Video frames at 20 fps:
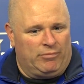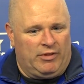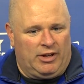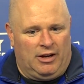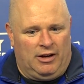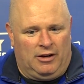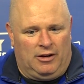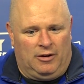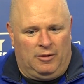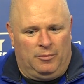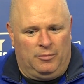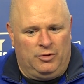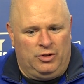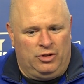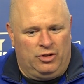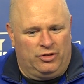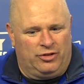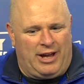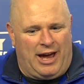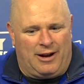
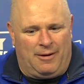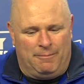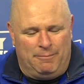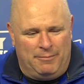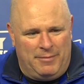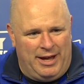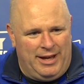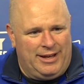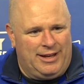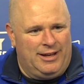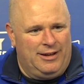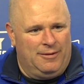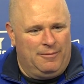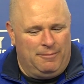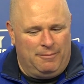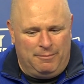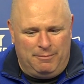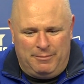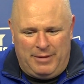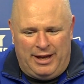You just got to make
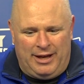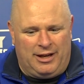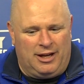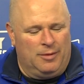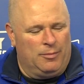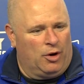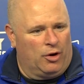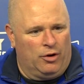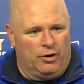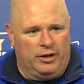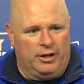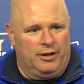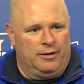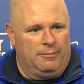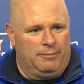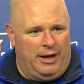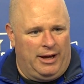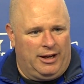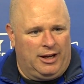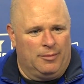him earn
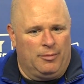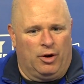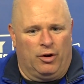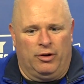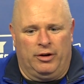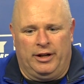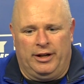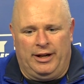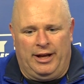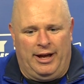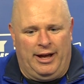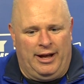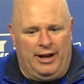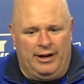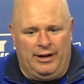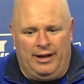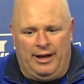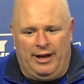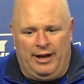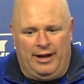it.
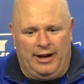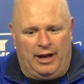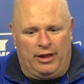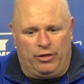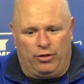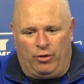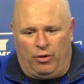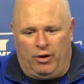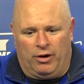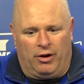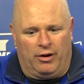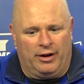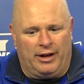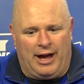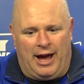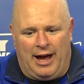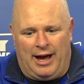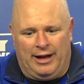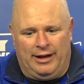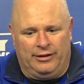And I thought our
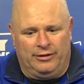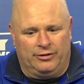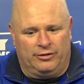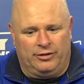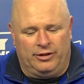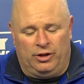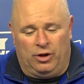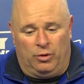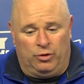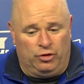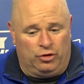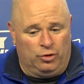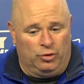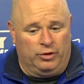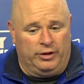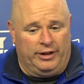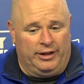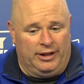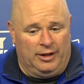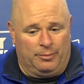guys, you know, and
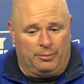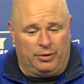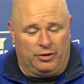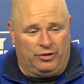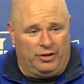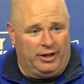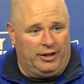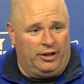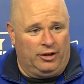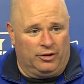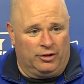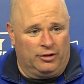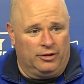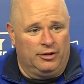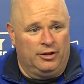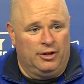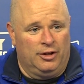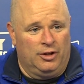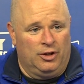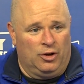Julian in particular,
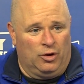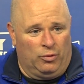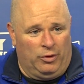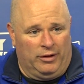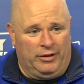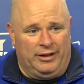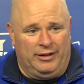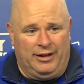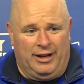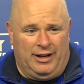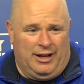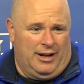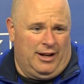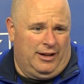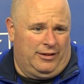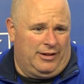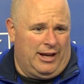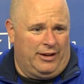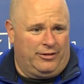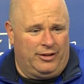really did. And
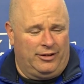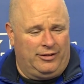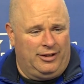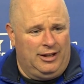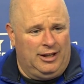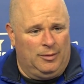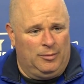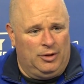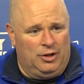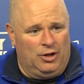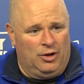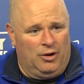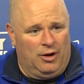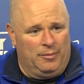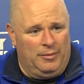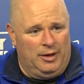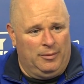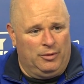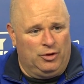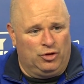it takes a team, you know,
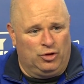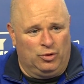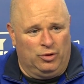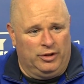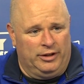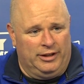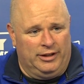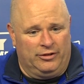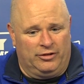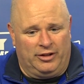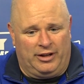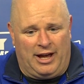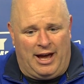I mean, but Julian's a